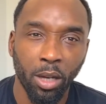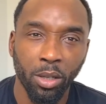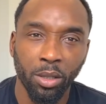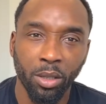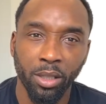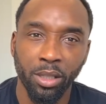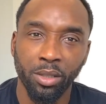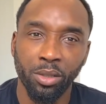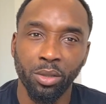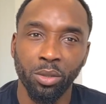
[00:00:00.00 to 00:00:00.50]

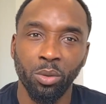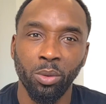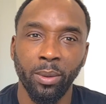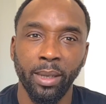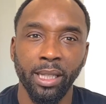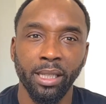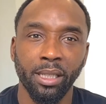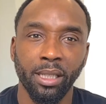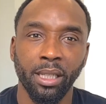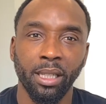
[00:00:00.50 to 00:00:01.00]
It's
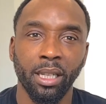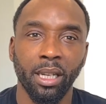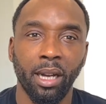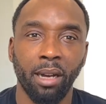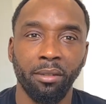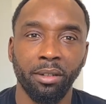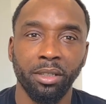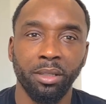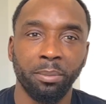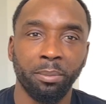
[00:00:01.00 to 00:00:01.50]
always an
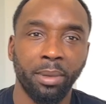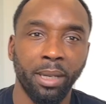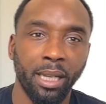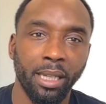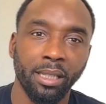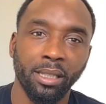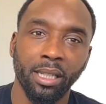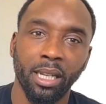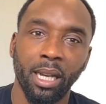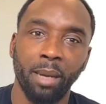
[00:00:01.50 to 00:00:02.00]
encouraging place
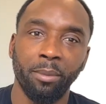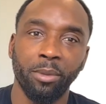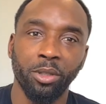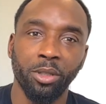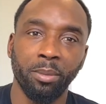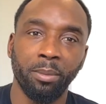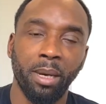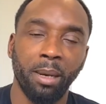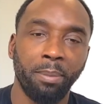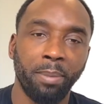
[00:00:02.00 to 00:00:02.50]
to come onto
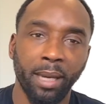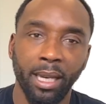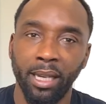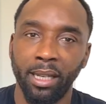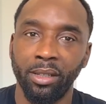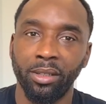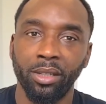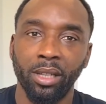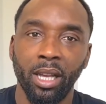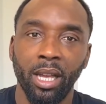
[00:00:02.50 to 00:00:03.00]
my
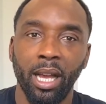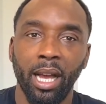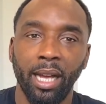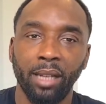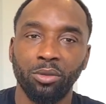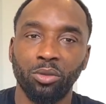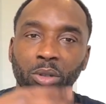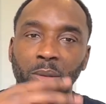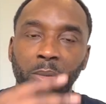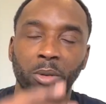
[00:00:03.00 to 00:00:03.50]
page and
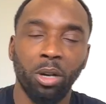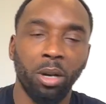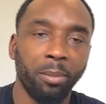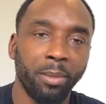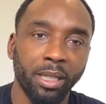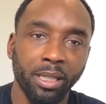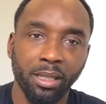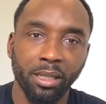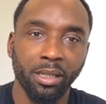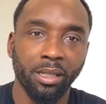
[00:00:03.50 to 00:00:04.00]
drop
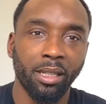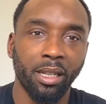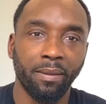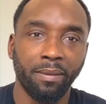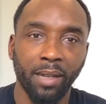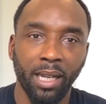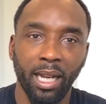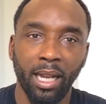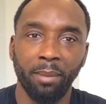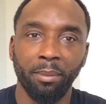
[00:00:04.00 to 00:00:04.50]
comments and stuff
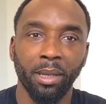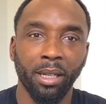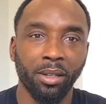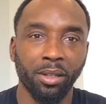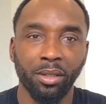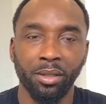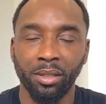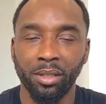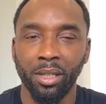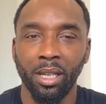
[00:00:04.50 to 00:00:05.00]
like that,
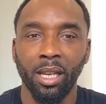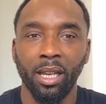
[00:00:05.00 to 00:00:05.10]
because